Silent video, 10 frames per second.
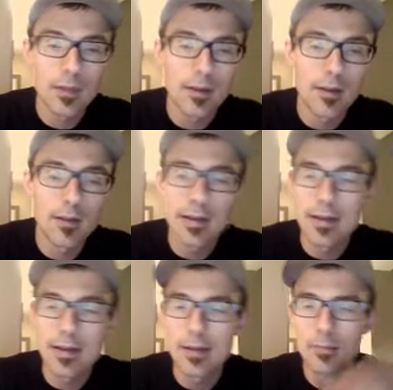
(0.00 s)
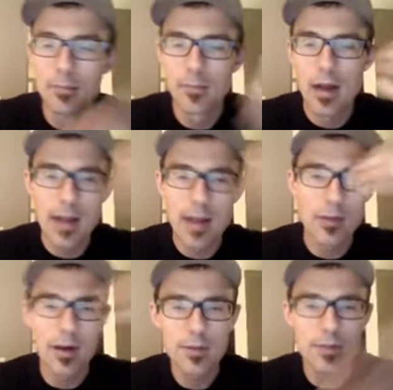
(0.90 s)
the
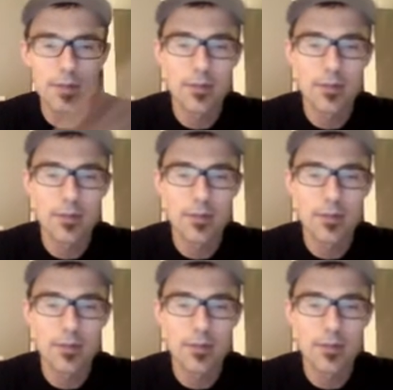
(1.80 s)
eyebrows,